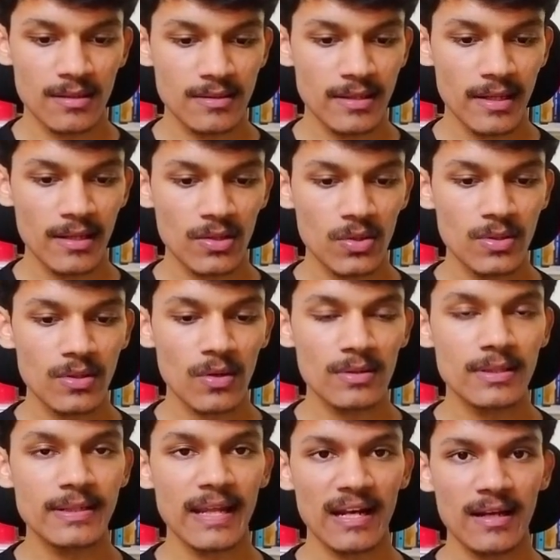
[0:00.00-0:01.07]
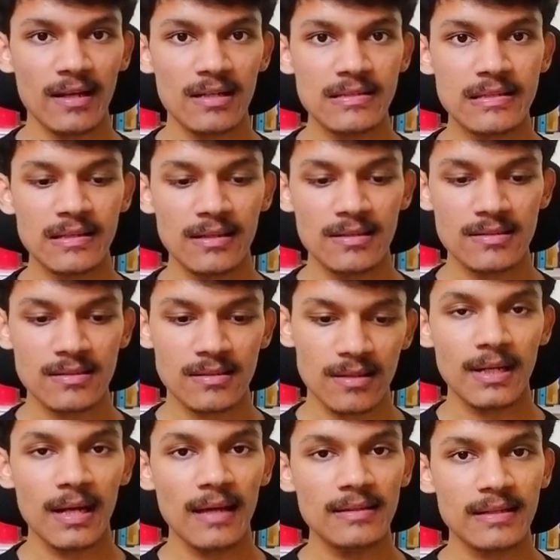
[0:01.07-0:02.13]
They include all the technical skills
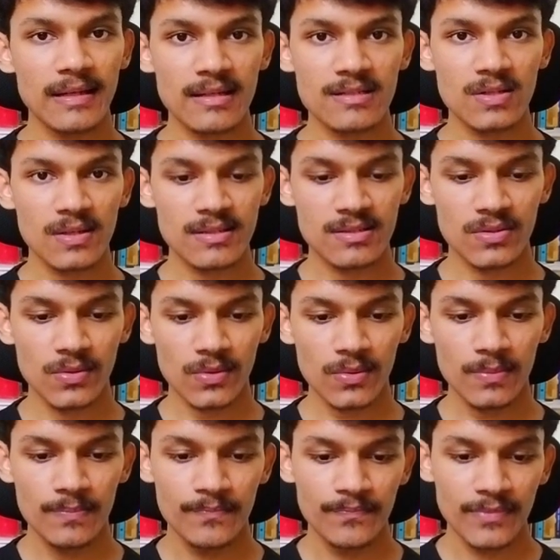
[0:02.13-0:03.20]
and the tech stacks, and